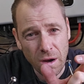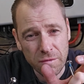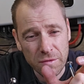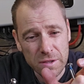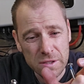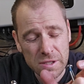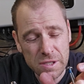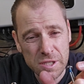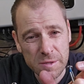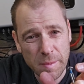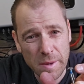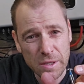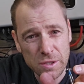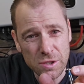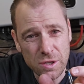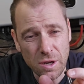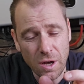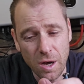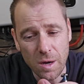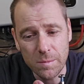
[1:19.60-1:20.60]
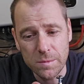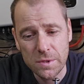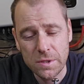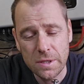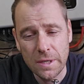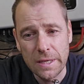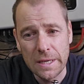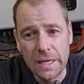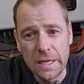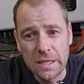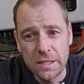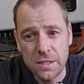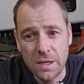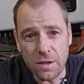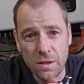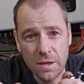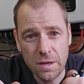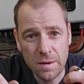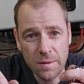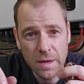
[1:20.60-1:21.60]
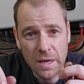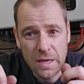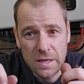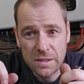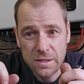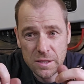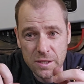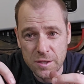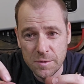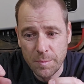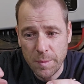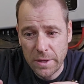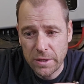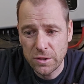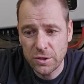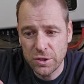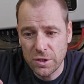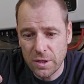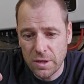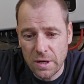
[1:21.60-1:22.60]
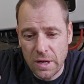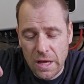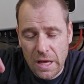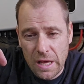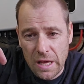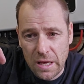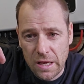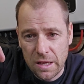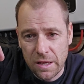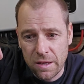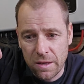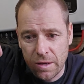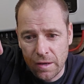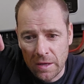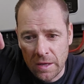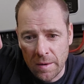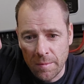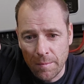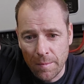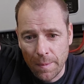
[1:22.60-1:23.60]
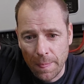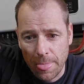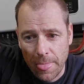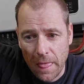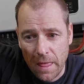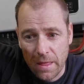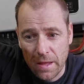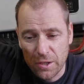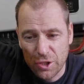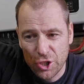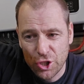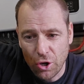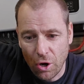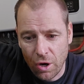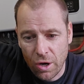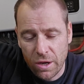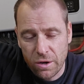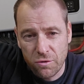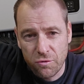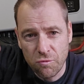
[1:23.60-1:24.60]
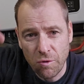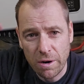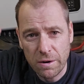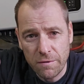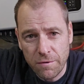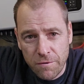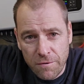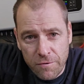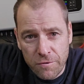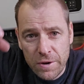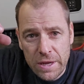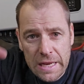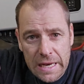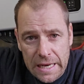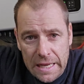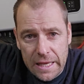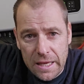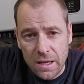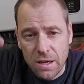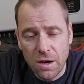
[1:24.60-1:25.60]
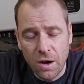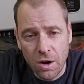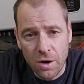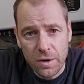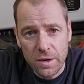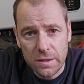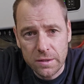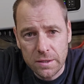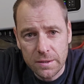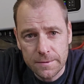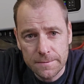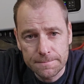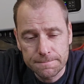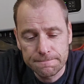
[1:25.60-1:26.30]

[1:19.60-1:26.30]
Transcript: suspension arms. So the suspension, the shock can run freely on it.